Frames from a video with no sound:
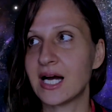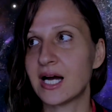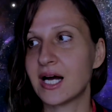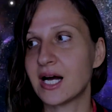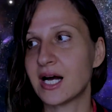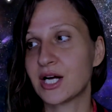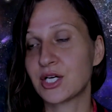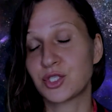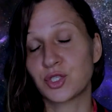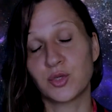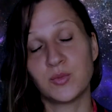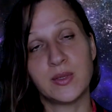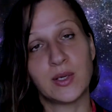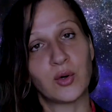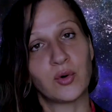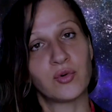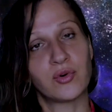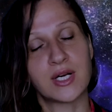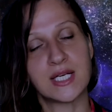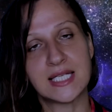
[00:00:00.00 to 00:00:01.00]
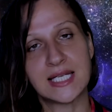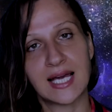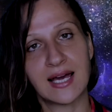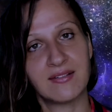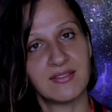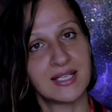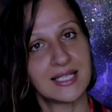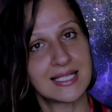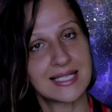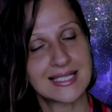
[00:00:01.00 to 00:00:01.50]
I should be already
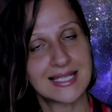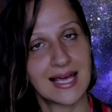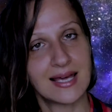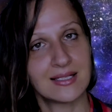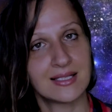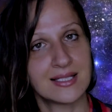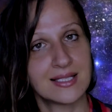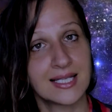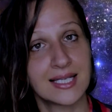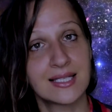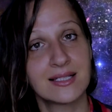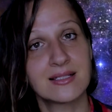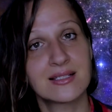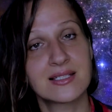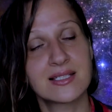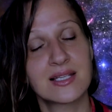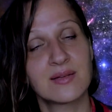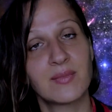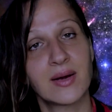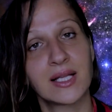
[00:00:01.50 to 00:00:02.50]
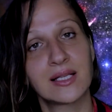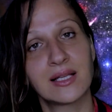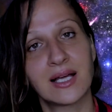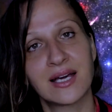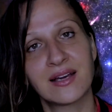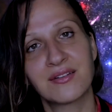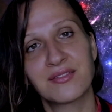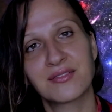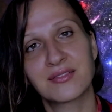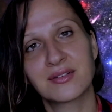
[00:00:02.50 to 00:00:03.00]
having certain things in my life.